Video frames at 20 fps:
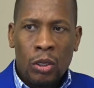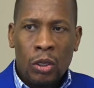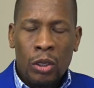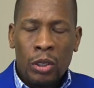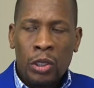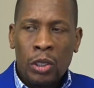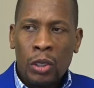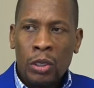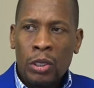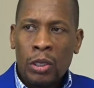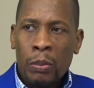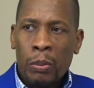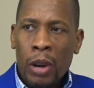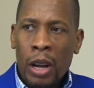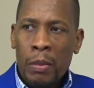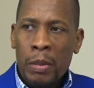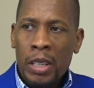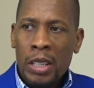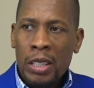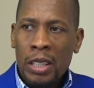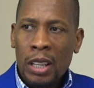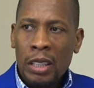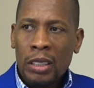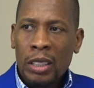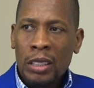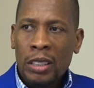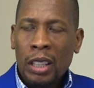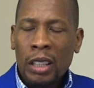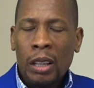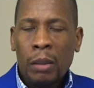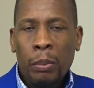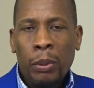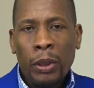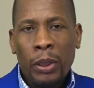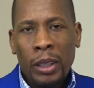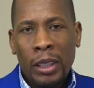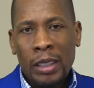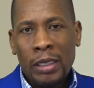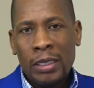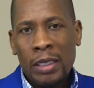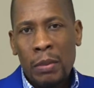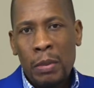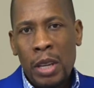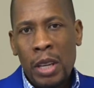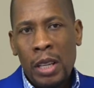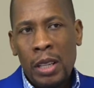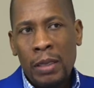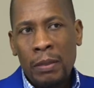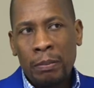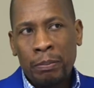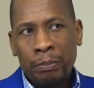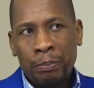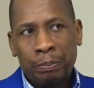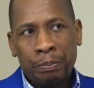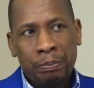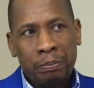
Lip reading: So Prime Minister, just a couple of things. I mean,